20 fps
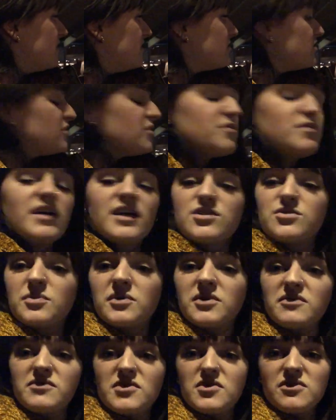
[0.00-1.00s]
So if that's one
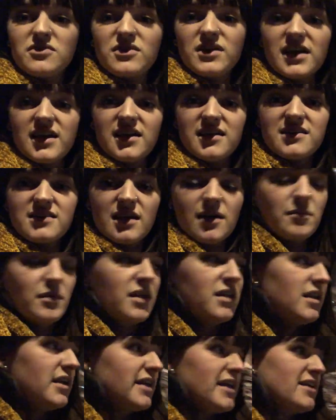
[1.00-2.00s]
of your things, I
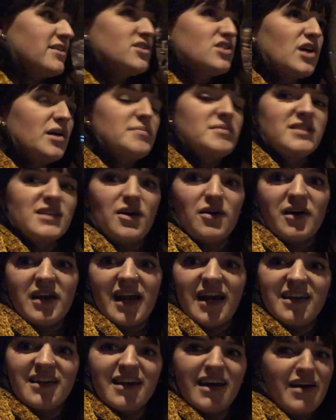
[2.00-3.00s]
mean, I can't stop staring
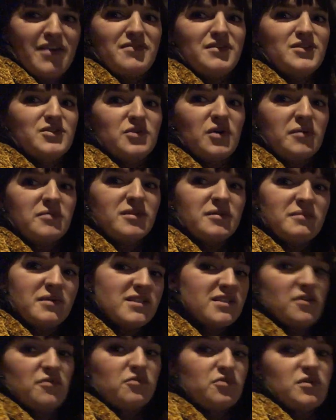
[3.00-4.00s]
at it. I've interrupted
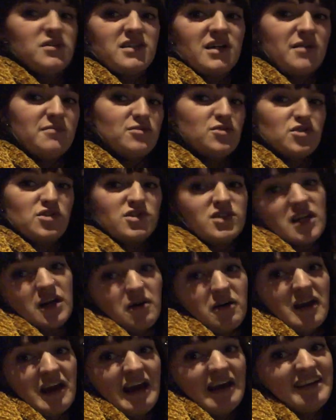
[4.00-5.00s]
myself 3 times just
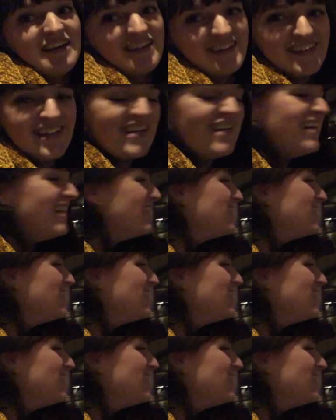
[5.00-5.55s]
staring at it.